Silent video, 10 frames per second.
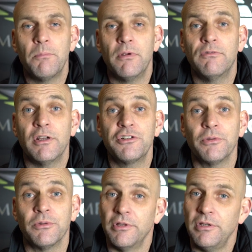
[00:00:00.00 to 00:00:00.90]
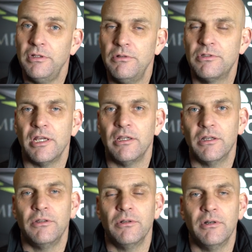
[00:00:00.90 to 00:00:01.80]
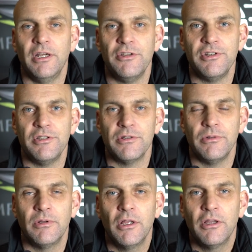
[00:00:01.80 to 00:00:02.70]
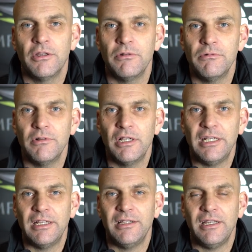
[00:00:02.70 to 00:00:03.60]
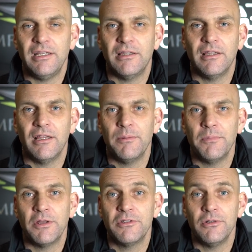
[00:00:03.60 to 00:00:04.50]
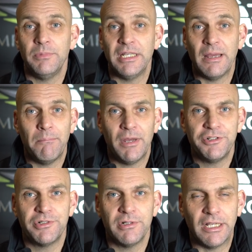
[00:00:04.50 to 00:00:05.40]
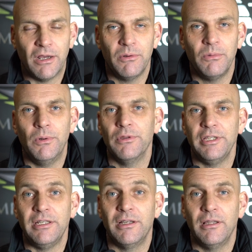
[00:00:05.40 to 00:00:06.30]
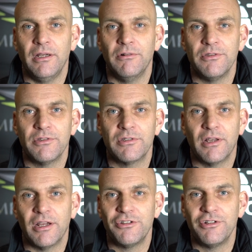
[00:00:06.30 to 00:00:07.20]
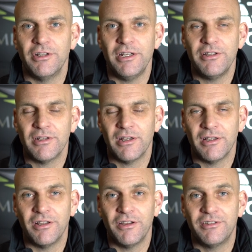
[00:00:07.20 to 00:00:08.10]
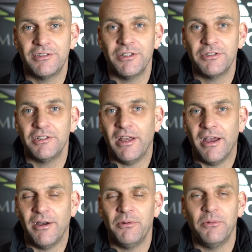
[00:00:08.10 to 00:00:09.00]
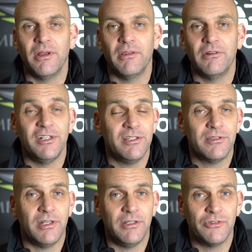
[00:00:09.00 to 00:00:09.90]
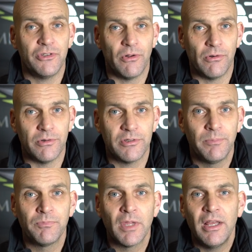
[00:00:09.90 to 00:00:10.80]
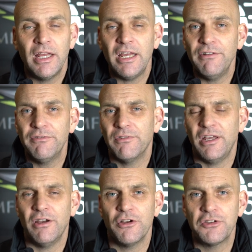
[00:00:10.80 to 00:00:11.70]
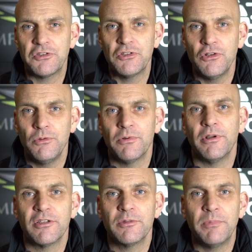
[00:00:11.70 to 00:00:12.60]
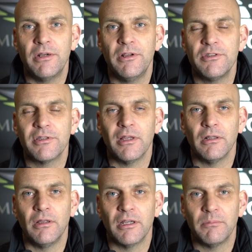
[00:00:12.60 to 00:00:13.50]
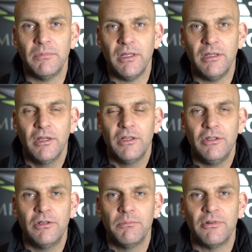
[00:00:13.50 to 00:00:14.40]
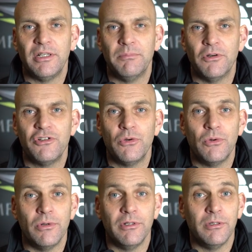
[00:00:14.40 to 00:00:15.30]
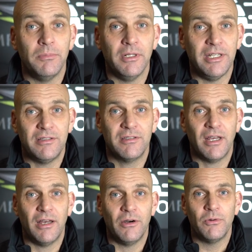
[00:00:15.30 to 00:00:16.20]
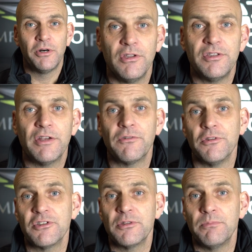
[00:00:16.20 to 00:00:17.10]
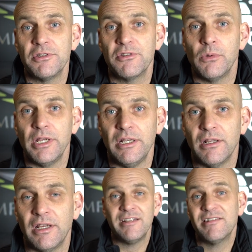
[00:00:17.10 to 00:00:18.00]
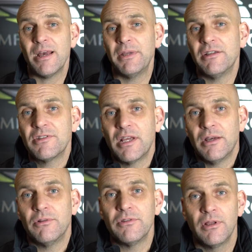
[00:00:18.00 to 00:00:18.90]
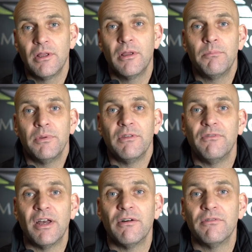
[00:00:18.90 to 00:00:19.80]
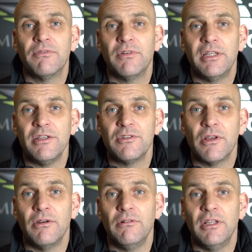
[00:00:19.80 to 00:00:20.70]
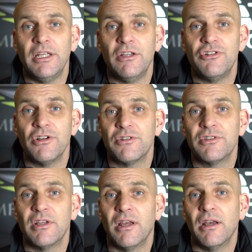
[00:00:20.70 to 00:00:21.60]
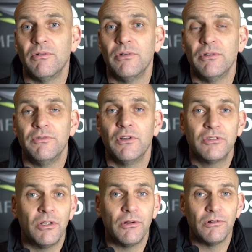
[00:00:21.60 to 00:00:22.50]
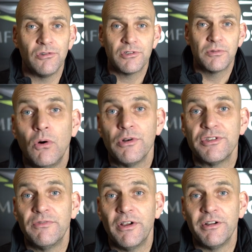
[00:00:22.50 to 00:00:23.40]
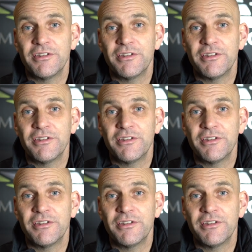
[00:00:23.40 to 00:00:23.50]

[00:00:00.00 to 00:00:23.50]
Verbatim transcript: the professional that you take your engine to, you really need them to be measuring what the clearance actually is and sussing out whether it's intolerant. If they are super super experienced and like me, you can pretty much audibly tell the difference between a tapping sound but the valve is only just out of tolerance or it's a very